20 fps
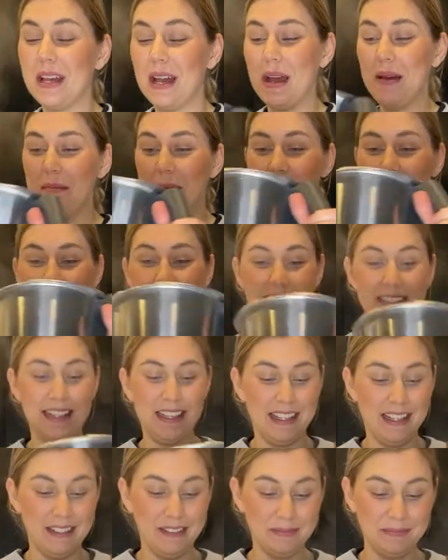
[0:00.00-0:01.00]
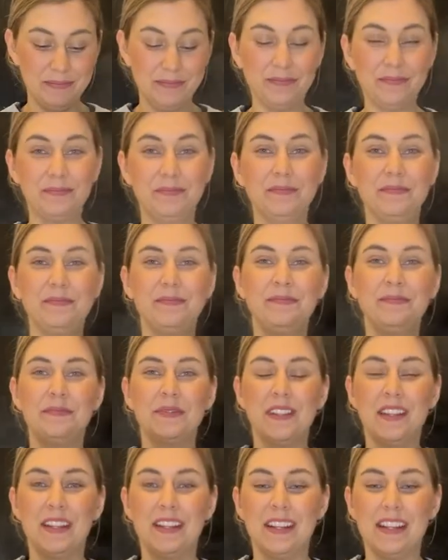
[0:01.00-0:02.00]
amazing.
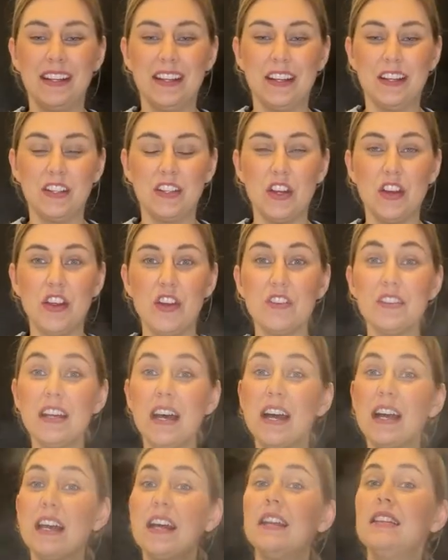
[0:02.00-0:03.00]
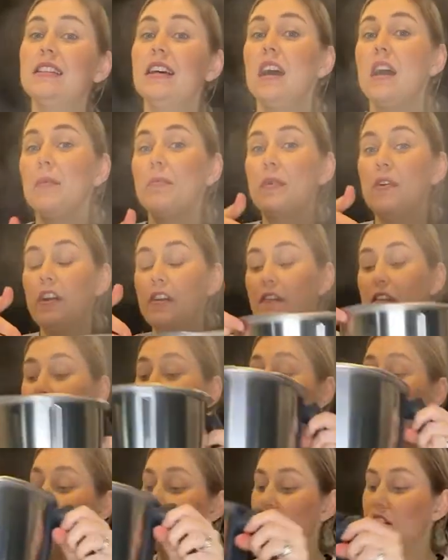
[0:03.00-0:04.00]
So those onions are
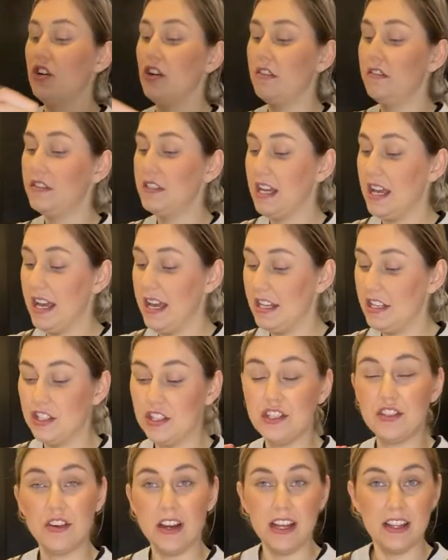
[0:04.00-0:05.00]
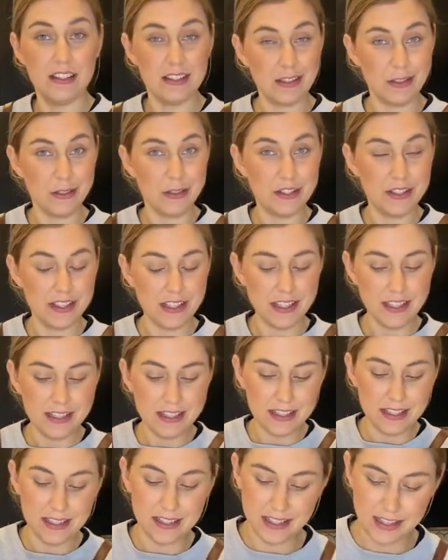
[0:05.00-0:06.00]
perfectly soft and translucent.